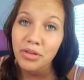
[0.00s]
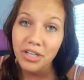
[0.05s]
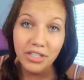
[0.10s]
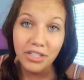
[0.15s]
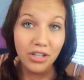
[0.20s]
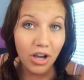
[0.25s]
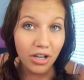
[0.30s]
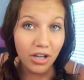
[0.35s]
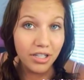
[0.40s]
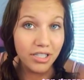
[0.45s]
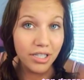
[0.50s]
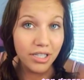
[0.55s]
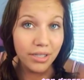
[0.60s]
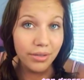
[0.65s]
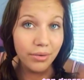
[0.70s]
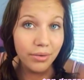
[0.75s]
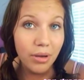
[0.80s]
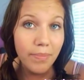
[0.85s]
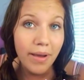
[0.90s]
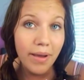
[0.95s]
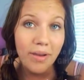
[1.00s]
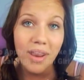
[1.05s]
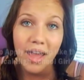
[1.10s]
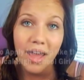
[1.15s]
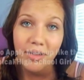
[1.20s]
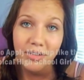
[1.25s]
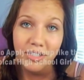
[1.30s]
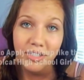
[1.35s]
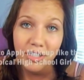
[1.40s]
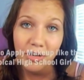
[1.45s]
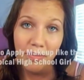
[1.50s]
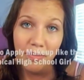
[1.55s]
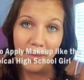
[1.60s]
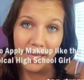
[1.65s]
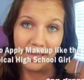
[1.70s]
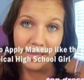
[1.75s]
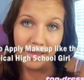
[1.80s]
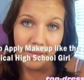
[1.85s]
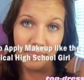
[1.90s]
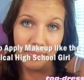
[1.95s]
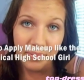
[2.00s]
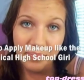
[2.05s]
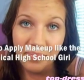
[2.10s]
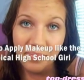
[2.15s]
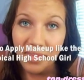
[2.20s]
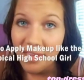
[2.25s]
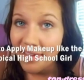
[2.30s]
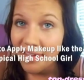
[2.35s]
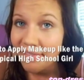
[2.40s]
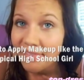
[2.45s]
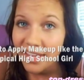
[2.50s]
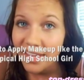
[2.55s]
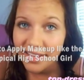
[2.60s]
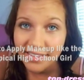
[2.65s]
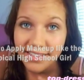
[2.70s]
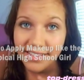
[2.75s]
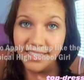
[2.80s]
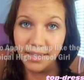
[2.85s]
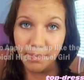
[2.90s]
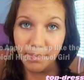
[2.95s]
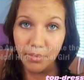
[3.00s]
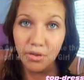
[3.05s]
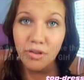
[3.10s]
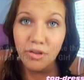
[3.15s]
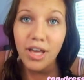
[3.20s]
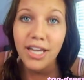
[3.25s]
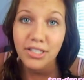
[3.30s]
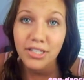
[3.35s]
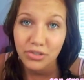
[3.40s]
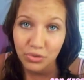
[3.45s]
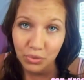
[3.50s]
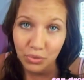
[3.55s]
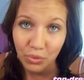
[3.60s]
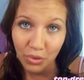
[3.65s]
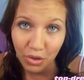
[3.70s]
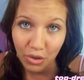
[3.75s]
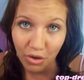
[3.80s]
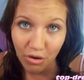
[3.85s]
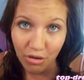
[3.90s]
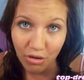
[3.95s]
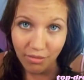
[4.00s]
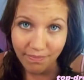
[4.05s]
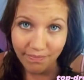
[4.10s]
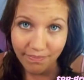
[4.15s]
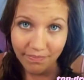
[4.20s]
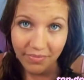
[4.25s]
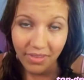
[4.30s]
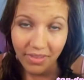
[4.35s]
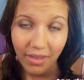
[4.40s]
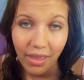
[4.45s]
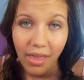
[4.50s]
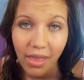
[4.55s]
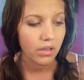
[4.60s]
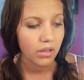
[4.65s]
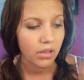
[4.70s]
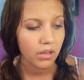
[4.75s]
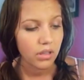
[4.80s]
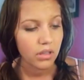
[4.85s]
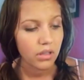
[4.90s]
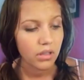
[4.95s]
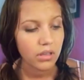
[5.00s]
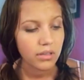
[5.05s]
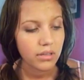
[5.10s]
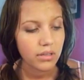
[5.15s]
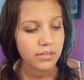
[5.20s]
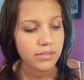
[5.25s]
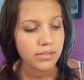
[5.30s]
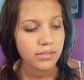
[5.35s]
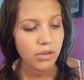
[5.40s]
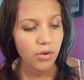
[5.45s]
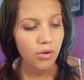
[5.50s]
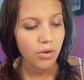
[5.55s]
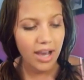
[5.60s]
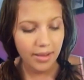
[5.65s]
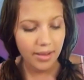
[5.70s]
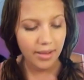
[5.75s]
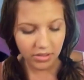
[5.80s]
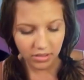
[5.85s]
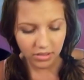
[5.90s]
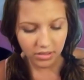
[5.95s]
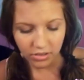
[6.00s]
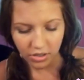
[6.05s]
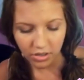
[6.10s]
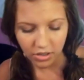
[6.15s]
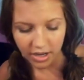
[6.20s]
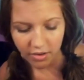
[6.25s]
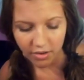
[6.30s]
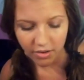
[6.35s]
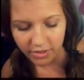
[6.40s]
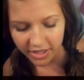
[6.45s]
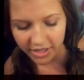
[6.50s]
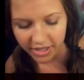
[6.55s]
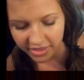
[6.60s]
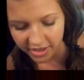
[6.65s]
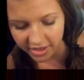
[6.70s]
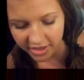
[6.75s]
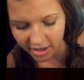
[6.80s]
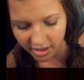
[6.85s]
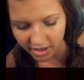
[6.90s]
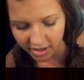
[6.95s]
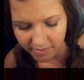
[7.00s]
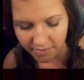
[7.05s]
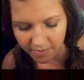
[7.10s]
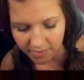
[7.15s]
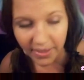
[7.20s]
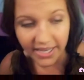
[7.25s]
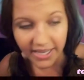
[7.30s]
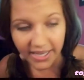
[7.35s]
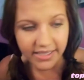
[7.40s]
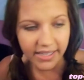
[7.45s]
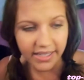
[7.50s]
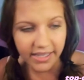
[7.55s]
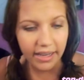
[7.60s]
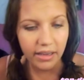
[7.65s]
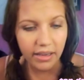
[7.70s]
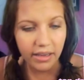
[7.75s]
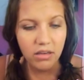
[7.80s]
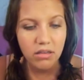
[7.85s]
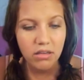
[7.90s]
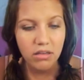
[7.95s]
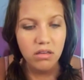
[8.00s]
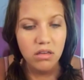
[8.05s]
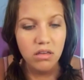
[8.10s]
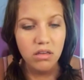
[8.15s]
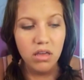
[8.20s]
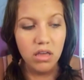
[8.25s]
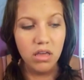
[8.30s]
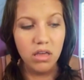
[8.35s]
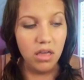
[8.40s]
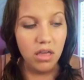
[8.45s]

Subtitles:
Today I'm going to talk to you about how to do your makeup like the typical high school girl. So I'm going to start out with the basic